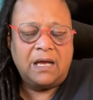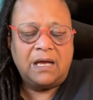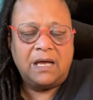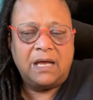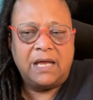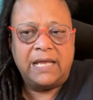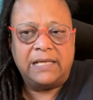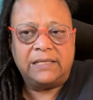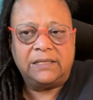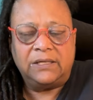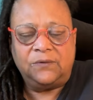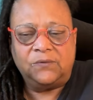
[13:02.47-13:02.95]

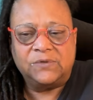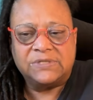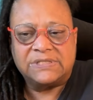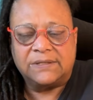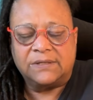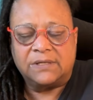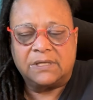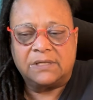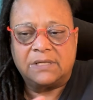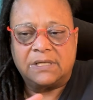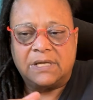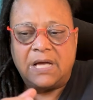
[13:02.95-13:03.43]
and there was
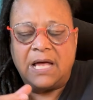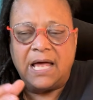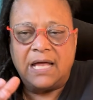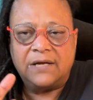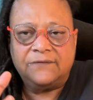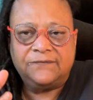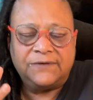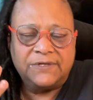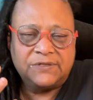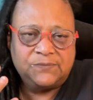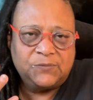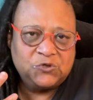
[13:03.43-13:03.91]
a
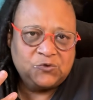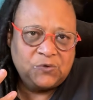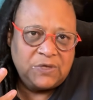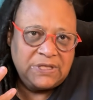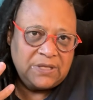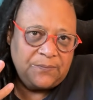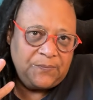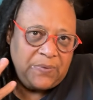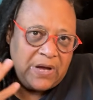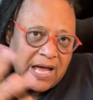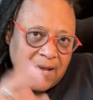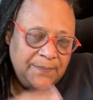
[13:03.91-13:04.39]
conflict between
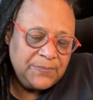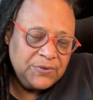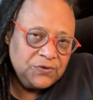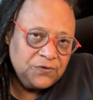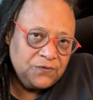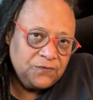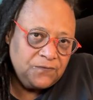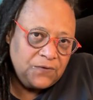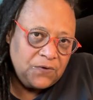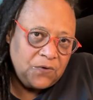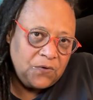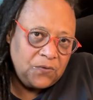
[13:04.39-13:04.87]
the
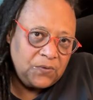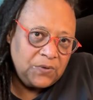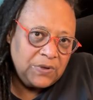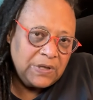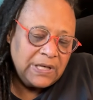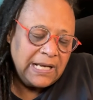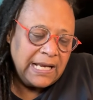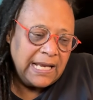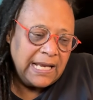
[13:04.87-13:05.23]
popular vote